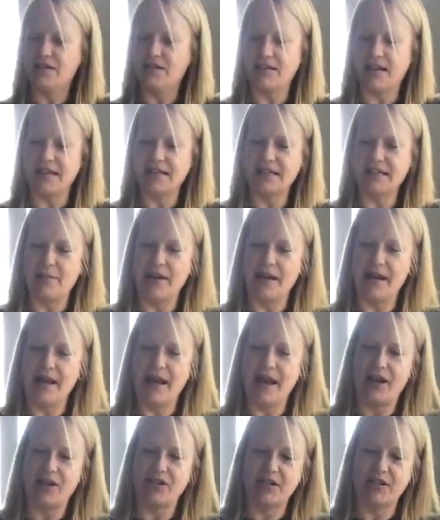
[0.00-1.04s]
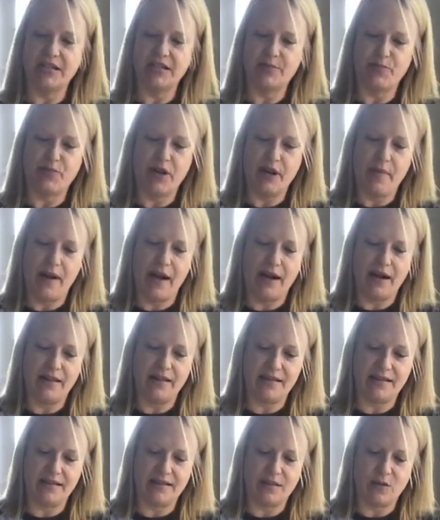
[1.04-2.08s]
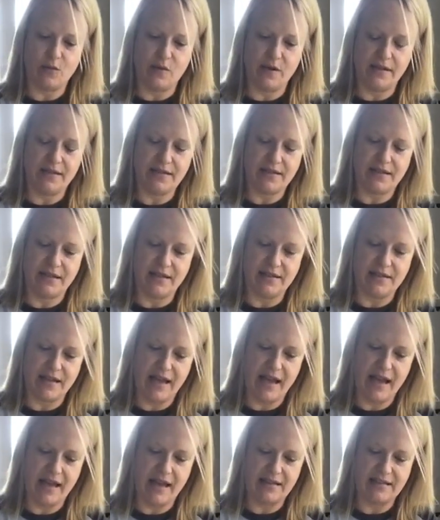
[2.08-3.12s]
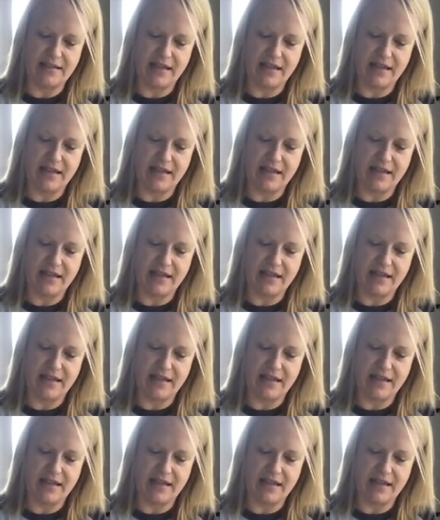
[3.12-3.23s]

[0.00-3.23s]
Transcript: like somebody actually spray painted this at once, because it has